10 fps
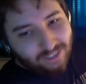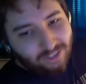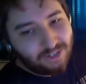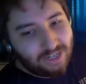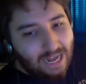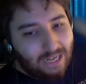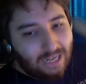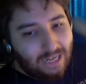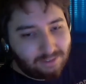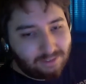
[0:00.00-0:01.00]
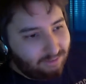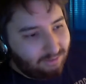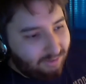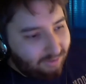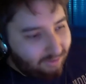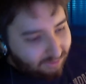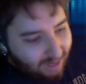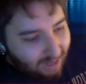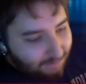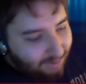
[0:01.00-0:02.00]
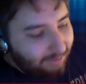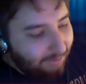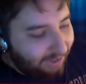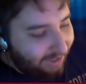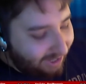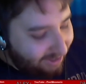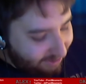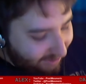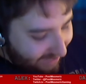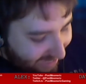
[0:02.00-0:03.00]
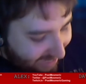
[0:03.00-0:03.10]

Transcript: dies, I'm probably gonna get a new cat,